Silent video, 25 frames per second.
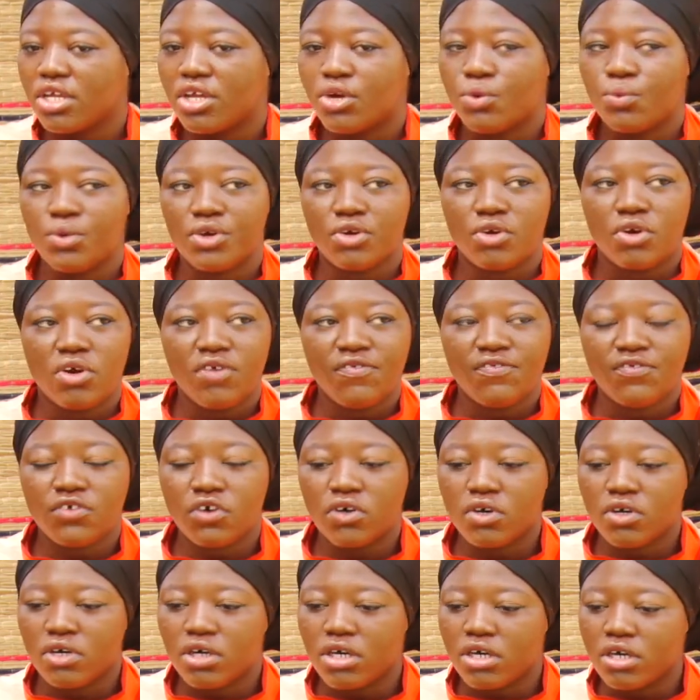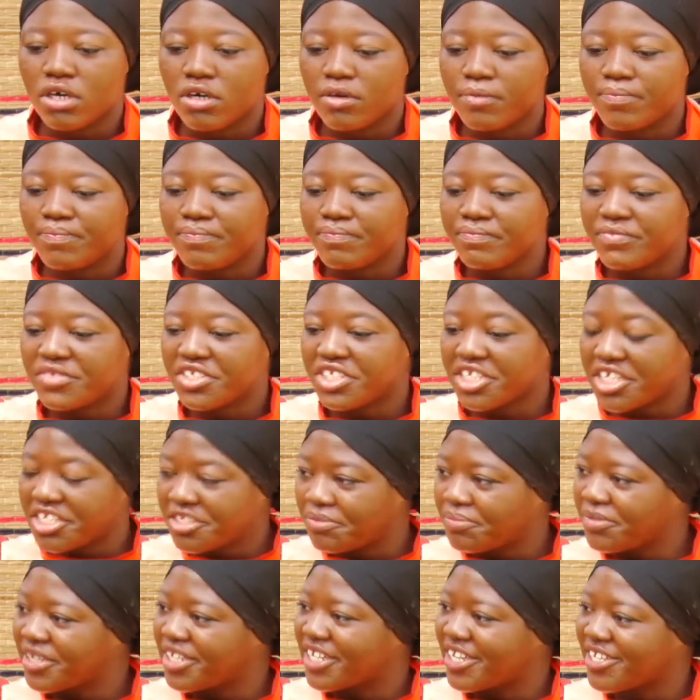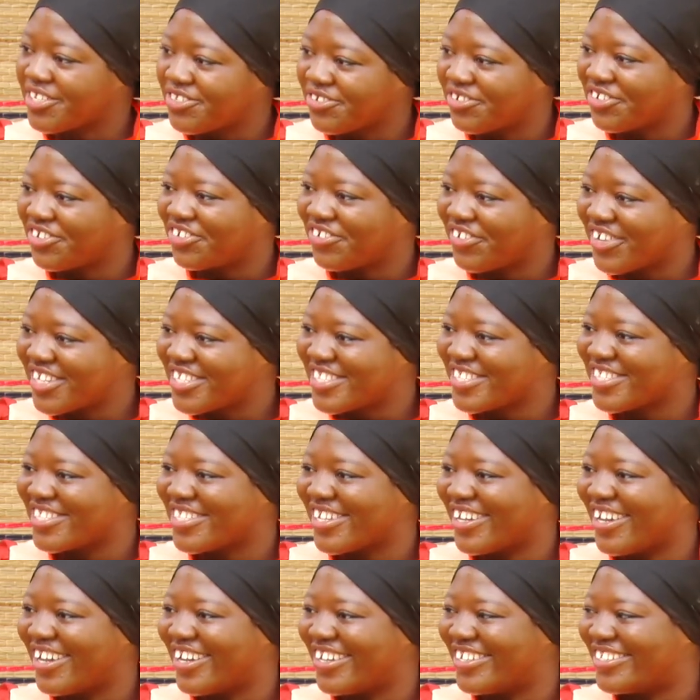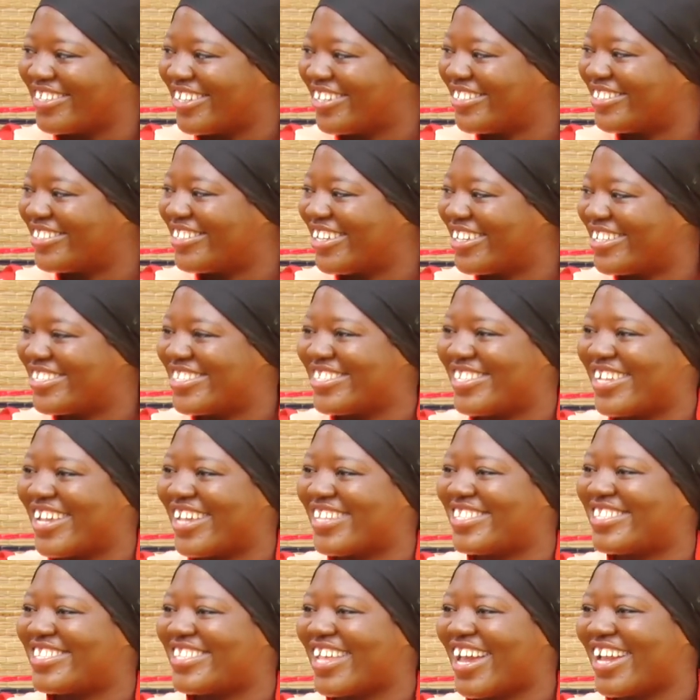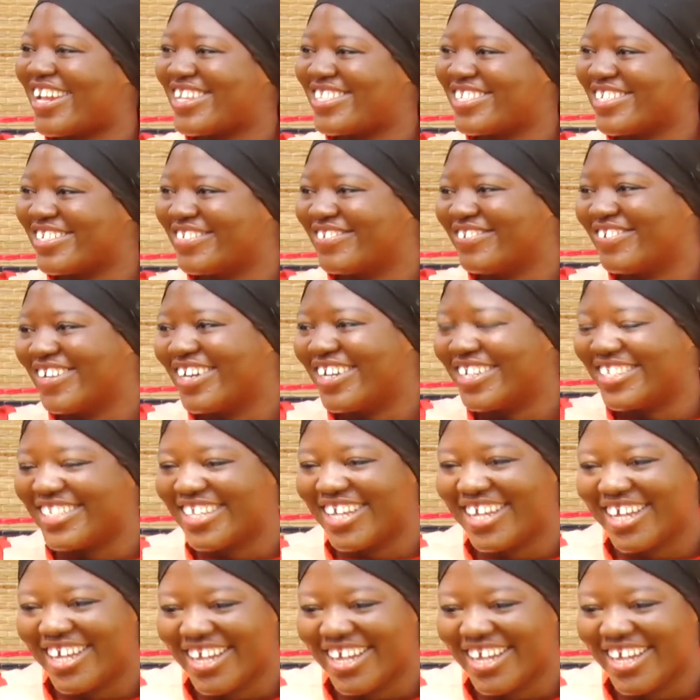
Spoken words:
We go for Change Makers Congress. That's the exciting one.